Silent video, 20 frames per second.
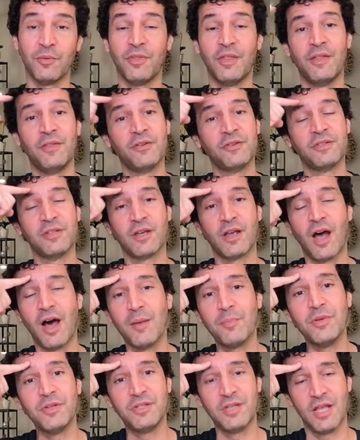then there's the
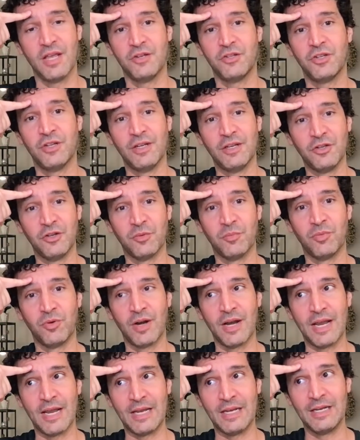computation in your
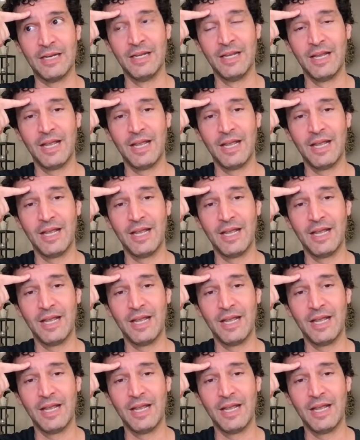brain,